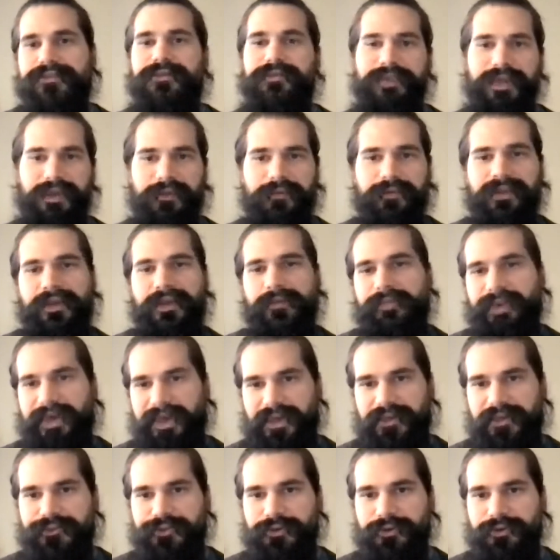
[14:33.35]
be able to like
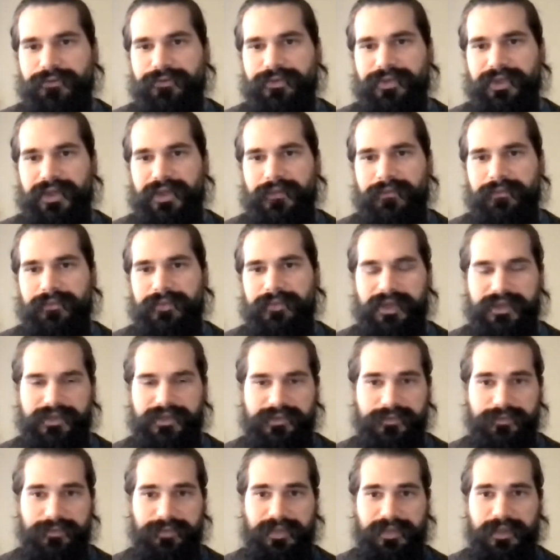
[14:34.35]
page over them and to
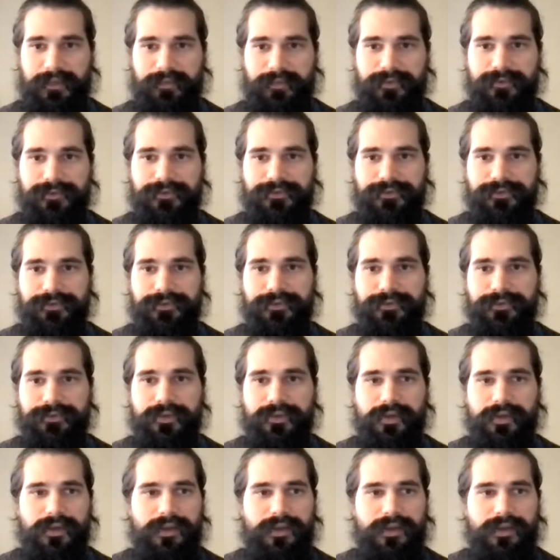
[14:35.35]
be able to